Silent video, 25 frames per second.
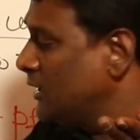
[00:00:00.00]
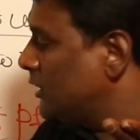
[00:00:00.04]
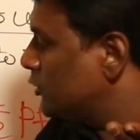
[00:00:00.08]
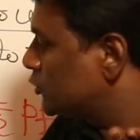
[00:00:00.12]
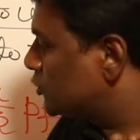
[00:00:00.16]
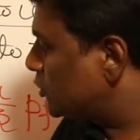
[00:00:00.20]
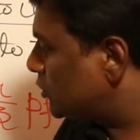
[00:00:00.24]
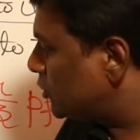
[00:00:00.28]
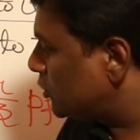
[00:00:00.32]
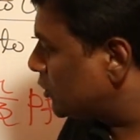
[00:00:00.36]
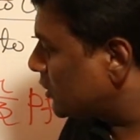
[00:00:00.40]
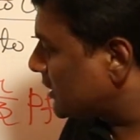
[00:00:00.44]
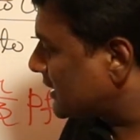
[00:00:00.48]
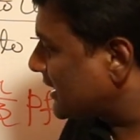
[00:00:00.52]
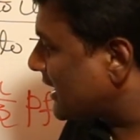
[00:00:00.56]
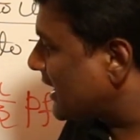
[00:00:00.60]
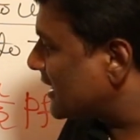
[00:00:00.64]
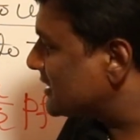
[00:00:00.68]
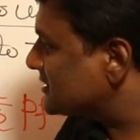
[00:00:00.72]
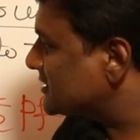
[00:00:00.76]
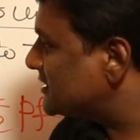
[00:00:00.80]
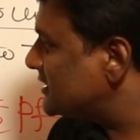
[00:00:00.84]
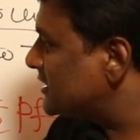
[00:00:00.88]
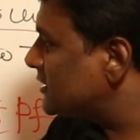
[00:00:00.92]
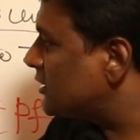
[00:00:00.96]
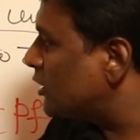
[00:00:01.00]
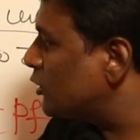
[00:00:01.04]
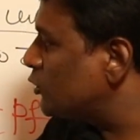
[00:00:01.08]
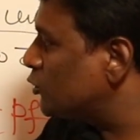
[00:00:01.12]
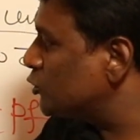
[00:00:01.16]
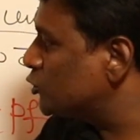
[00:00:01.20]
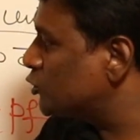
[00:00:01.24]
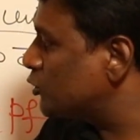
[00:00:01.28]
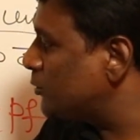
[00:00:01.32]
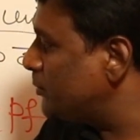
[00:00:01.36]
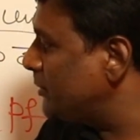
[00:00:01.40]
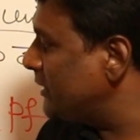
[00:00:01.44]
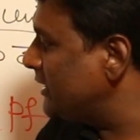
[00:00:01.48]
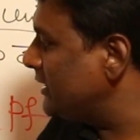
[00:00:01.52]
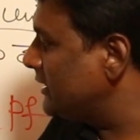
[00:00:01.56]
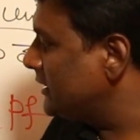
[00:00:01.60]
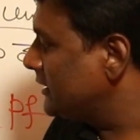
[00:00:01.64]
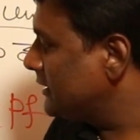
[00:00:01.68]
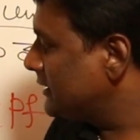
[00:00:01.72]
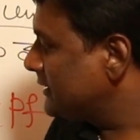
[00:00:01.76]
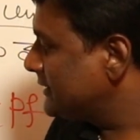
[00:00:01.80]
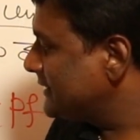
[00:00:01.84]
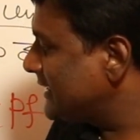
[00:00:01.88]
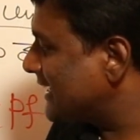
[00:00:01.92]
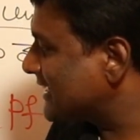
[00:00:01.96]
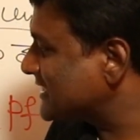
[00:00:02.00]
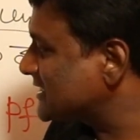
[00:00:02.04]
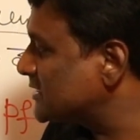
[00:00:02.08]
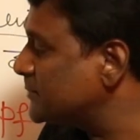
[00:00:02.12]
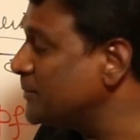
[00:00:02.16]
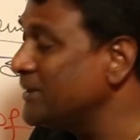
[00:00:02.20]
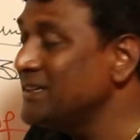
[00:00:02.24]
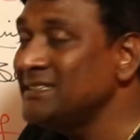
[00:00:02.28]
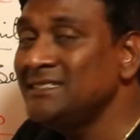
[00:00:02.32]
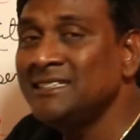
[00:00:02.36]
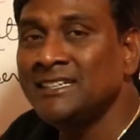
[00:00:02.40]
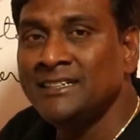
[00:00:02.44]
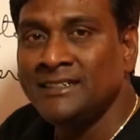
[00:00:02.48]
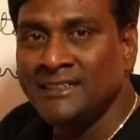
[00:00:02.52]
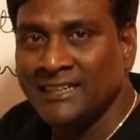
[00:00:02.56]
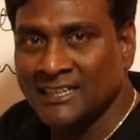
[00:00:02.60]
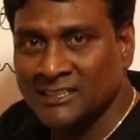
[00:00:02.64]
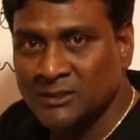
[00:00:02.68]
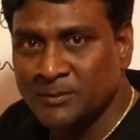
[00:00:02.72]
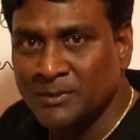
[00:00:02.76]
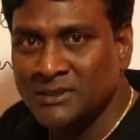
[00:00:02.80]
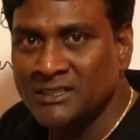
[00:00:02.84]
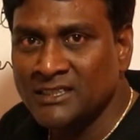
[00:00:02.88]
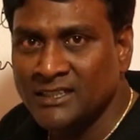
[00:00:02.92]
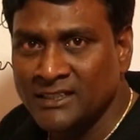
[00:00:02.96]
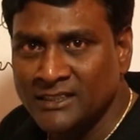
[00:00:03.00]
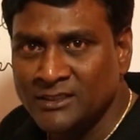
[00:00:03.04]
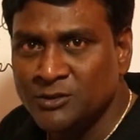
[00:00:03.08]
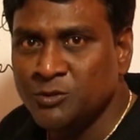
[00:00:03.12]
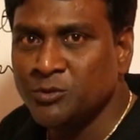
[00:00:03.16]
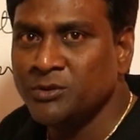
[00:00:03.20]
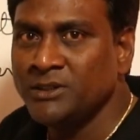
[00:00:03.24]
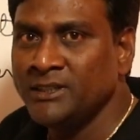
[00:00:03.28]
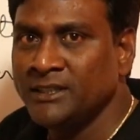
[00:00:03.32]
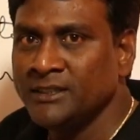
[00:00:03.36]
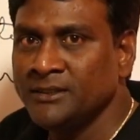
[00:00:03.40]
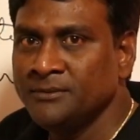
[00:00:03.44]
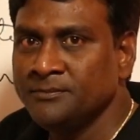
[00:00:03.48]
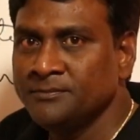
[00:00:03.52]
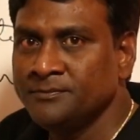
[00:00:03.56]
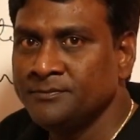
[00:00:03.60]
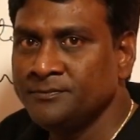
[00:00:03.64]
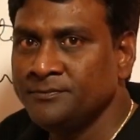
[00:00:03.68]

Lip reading: So cos theta 2 should be X by Z. X by Z is unity,